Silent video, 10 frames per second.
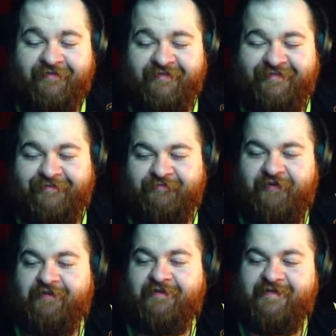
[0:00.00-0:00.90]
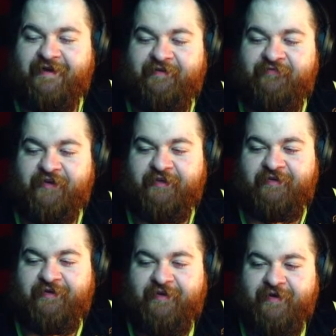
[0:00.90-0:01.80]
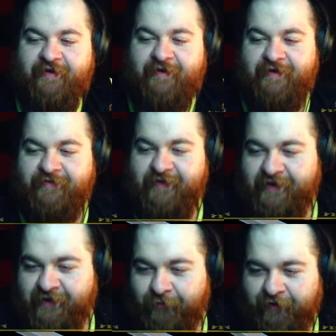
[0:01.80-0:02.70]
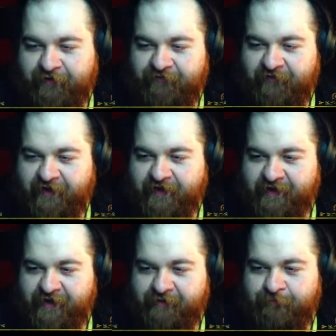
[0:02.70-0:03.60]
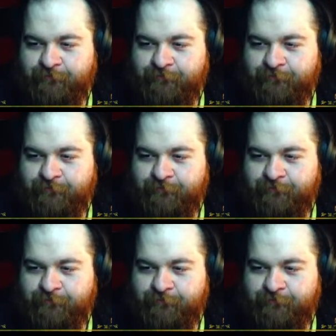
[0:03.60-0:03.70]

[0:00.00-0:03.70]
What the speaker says: Or falling down the waterfall, you know?